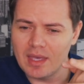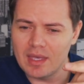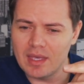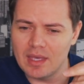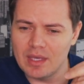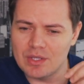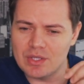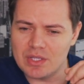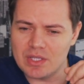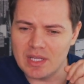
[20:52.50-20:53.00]

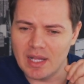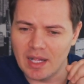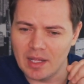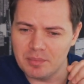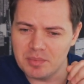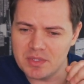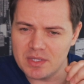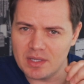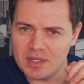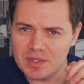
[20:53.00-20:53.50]
it just
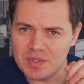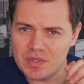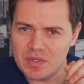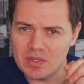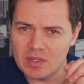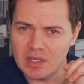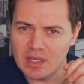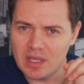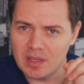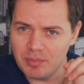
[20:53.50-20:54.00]
helps
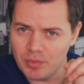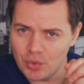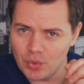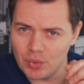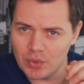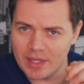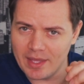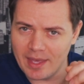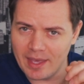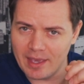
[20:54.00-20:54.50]
us
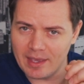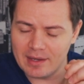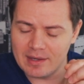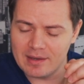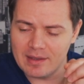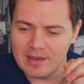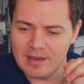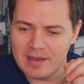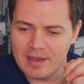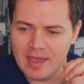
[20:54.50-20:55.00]

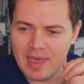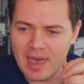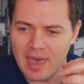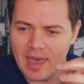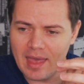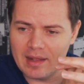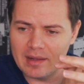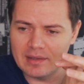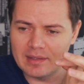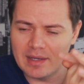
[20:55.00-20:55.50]
communicate
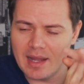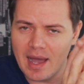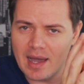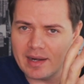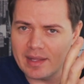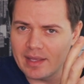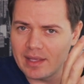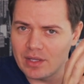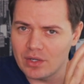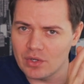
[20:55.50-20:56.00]
and
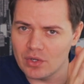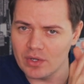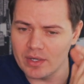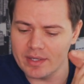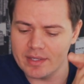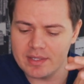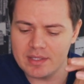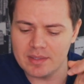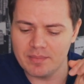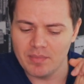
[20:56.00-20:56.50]
not hinder
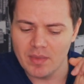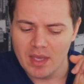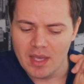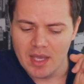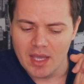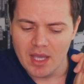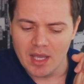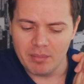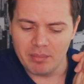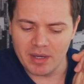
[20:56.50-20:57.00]
us.
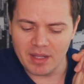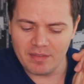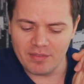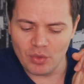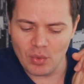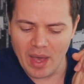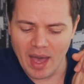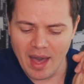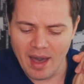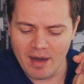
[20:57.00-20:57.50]
But if
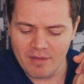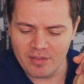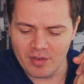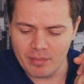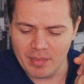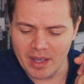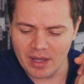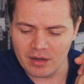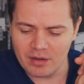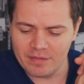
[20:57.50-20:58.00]
you have a
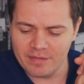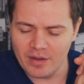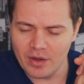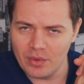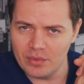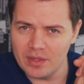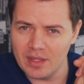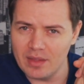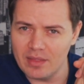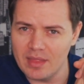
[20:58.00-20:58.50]

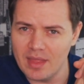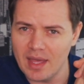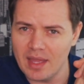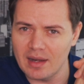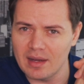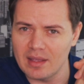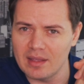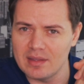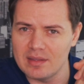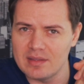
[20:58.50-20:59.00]
microphone
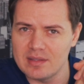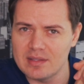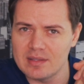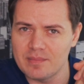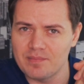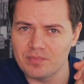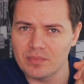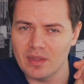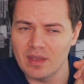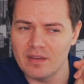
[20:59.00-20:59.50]
that is
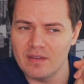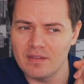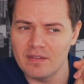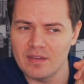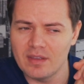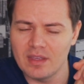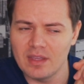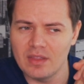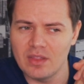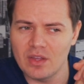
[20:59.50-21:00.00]

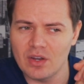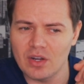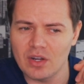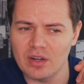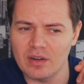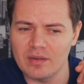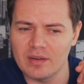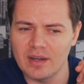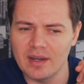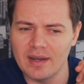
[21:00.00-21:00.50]

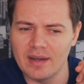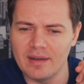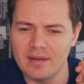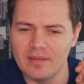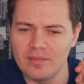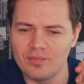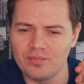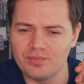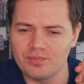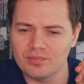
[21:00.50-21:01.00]
either,
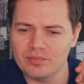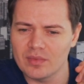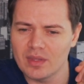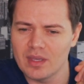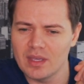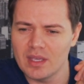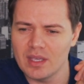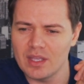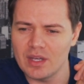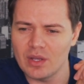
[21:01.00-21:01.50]

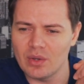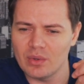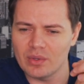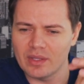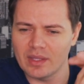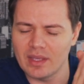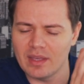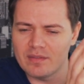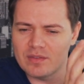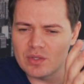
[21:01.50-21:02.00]

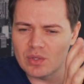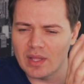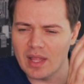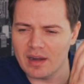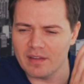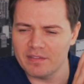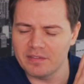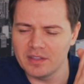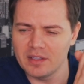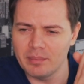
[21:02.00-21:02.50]
gives you a
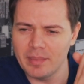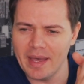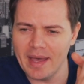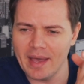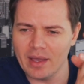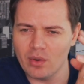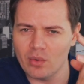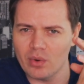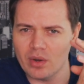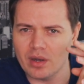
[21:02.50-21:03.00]
lot of
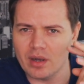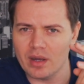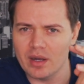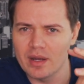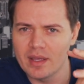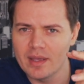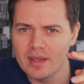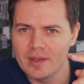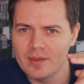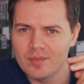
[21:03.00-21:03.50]
feedback, or
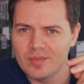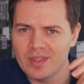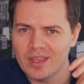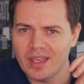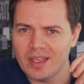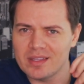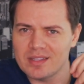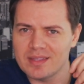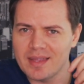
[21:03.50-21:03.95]
it's